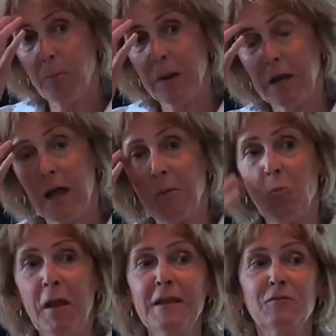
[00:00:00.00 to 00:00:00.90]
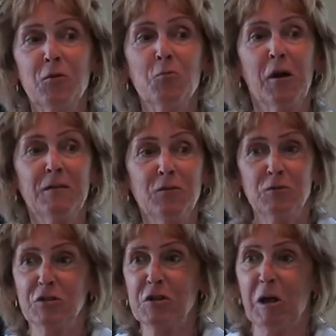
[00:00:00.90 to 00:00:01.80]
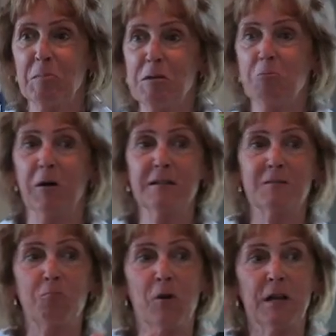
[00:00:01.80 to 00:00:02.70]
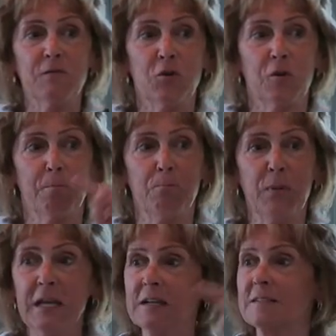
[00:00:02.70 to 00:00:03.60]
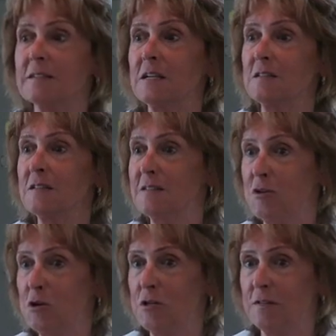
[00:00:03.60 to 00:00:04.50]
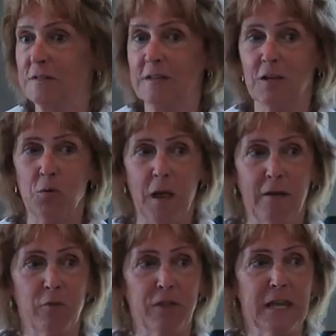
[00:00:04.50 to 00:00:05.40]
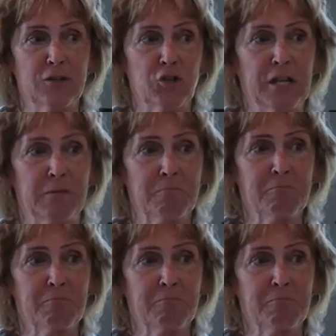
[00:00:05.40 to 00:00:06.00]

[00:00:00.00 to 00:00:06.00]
But I'm waiting for one of you to tell me what's one of your biggest concerns that you have with aging.